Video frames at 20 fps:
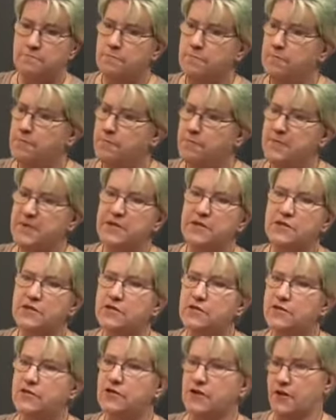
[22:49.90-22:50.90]

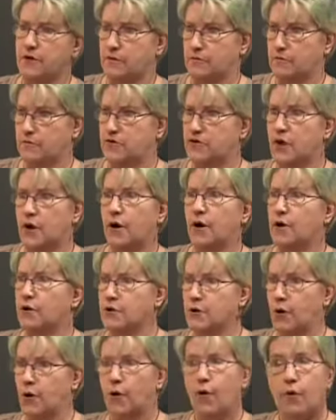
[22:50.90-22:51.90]
But don't
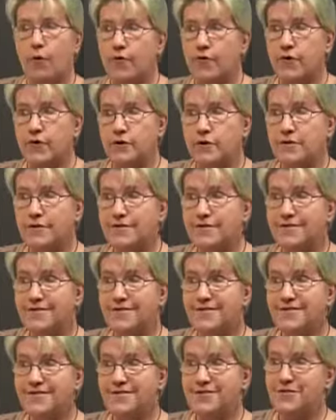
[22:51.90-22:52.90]
talk over,
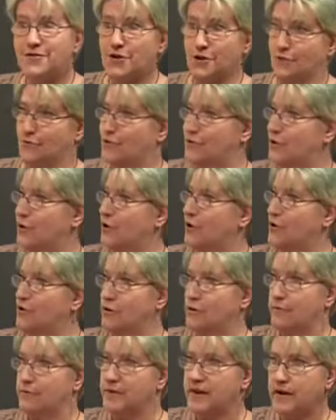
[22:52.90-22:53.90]
don't talk
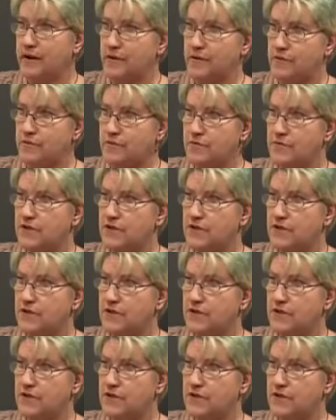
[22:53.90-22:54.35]
around,